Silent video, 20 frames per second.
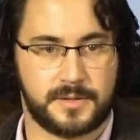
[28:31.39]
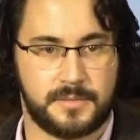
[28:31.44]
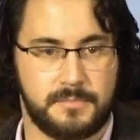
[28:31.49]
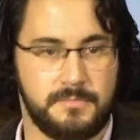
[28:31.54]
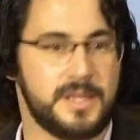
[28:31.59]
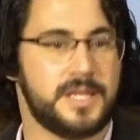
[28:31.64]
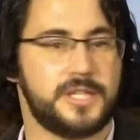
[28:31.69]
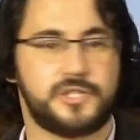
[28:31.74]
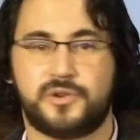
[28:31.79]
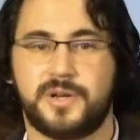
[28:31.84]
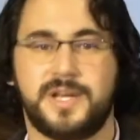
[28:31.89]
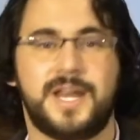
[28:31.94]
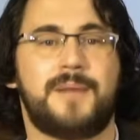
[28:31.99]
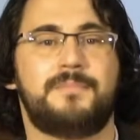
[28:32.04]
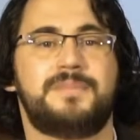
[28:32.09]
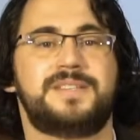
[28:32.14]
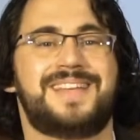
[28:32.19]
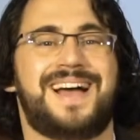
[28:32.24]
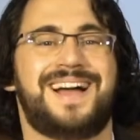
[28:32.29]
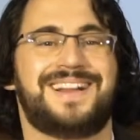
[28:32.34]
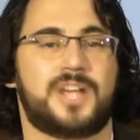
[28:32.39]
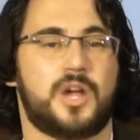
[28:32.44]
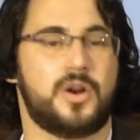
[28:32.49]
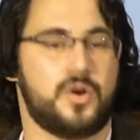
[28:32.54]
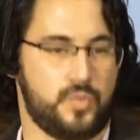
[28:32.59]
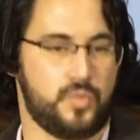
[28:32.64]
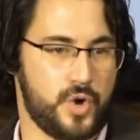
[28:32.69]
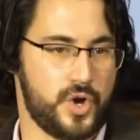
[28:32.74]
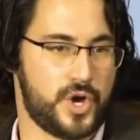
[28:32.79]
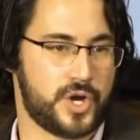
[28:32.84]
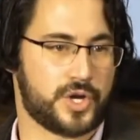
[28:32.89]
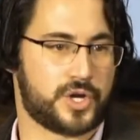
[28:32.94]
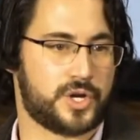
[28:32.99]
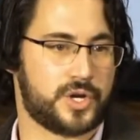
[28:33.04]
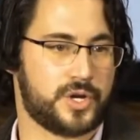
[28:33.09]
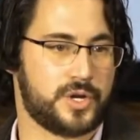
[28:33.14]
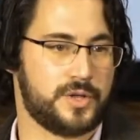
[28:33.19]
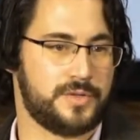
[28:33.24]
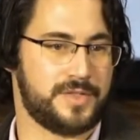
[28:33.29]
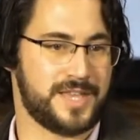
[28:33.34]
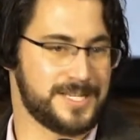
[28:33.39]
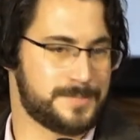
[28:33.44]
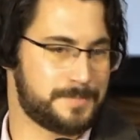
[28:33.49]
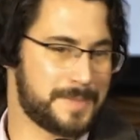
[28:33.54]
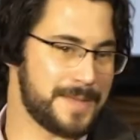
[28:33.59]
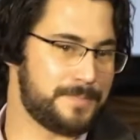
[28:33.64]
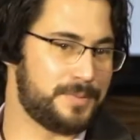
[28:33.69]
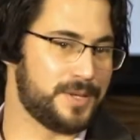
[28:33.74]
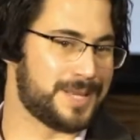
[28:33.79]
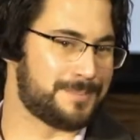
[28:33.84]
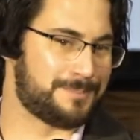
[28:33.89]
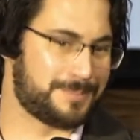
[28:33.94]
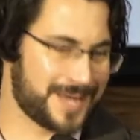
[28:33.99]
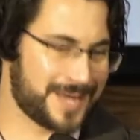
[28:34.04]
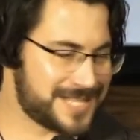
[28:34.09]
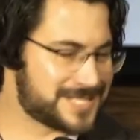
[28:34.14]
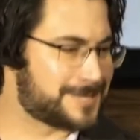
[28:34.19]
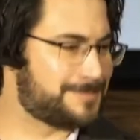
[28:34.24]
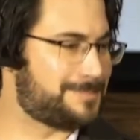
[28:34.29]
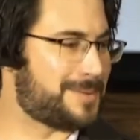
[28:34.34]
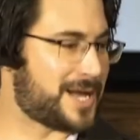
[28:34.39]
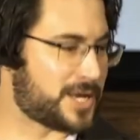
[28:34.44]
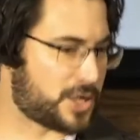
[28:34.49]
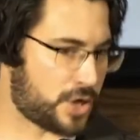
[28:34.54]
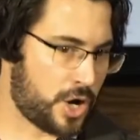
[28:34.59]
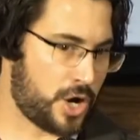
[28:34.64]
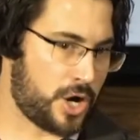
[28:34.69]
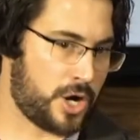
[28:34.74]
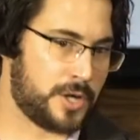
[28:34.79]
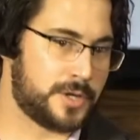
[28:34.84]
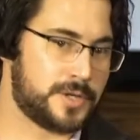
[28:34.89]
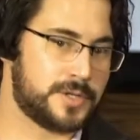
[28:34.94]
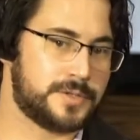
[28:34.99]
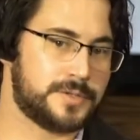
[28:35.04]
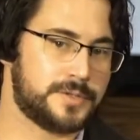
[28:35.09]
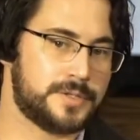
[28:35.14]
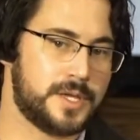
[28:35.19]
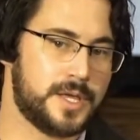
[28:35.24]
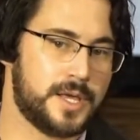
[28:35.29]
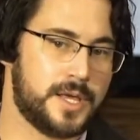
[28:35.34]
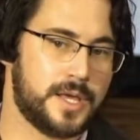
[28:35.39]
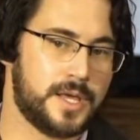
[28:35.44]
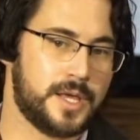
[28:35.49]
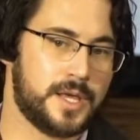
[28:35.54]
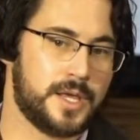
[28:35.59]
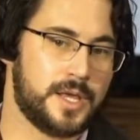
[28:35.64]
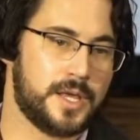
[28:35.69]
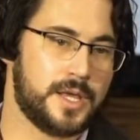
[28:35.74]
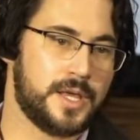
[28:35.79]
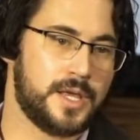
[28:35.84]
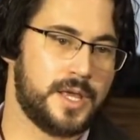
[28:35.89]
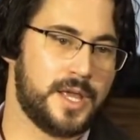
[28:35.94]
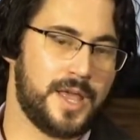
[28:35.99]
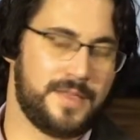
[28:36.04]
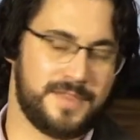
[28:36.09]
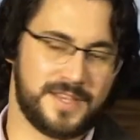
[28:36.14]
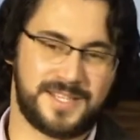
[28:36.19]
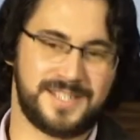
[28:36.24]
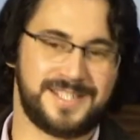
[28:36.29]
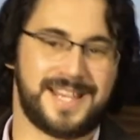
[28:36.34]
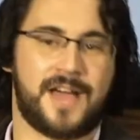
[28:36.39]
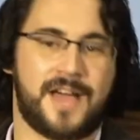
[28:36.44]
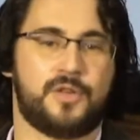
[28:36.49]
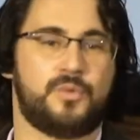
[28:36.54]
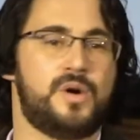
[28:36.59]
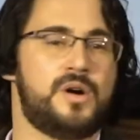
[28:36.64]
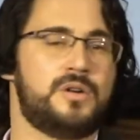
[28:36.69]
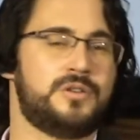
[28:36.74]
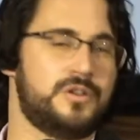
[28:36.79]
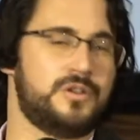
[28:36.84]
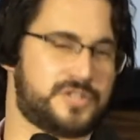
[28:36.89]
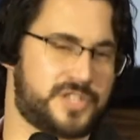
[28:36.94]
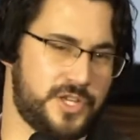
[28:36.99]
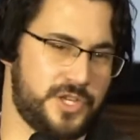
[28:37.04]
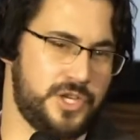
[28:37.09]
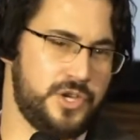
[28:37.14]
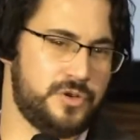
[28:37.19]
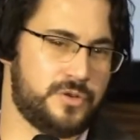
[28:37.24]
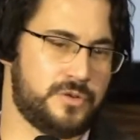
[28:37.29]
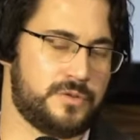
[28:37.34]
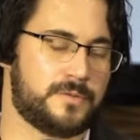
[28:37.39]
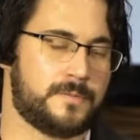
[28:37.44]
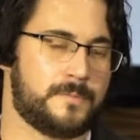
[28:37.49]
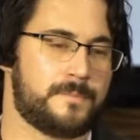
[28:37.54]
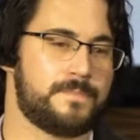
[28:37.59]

Military numbers aren't going to work. These people are blessed by God." And this is how the world looks at you.